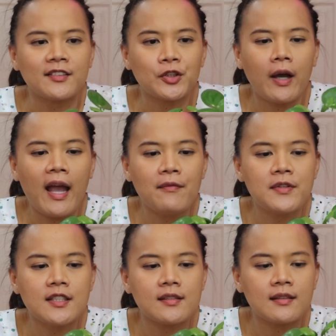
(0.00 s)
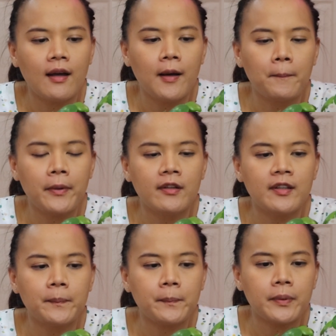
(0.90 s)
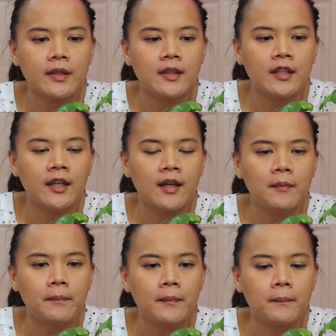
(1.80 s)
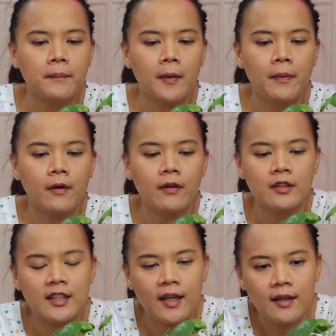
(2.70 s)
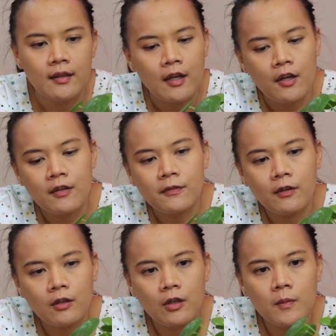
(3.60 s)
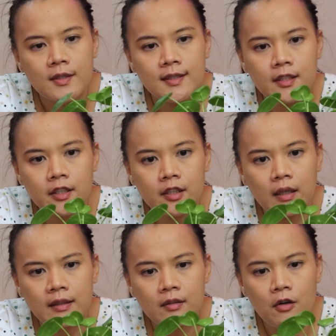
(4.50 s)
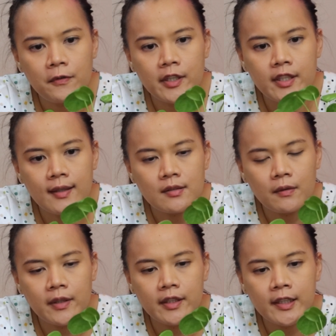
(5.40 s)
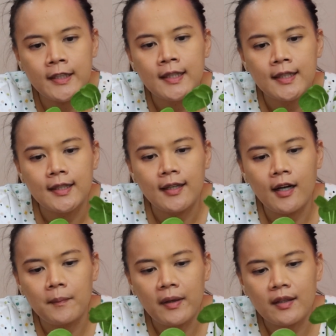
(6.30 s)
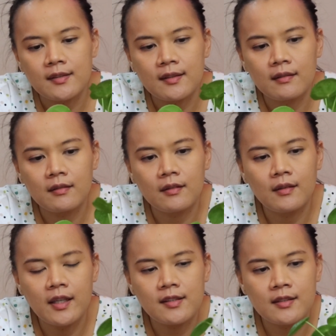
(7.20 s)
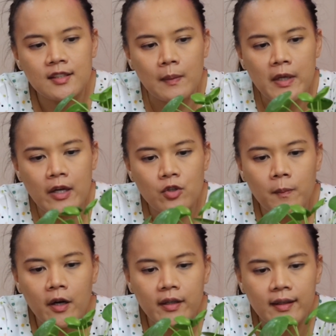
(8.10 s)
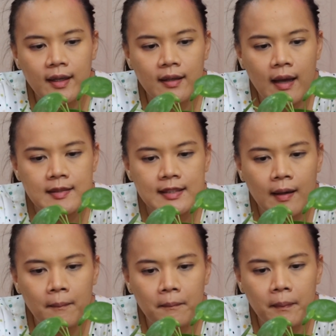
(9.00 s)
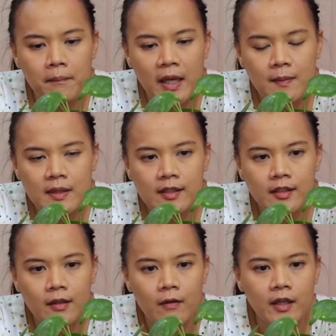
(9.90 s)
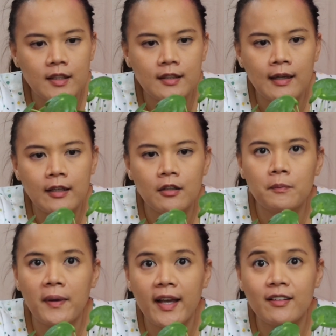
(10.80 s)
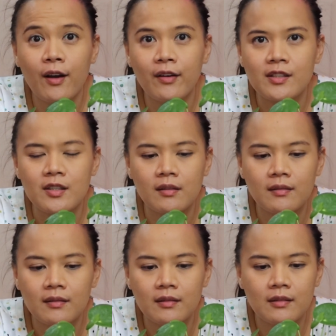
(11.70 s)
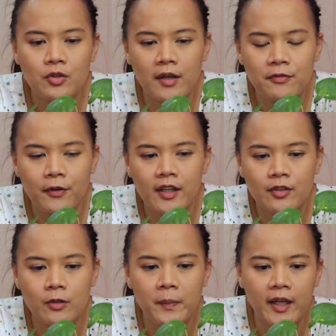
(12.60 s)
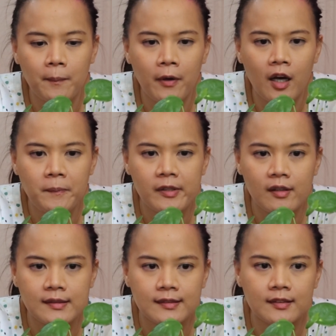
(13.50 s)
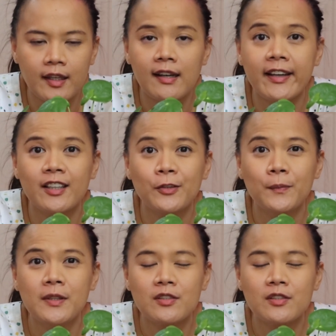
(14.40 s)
So I have this Pilia Peperonia for almost a year. I think over a year already. It's in semi-hydroponic. It has some baby here already. I don't plan on transfer it to bigger pot because they like it to be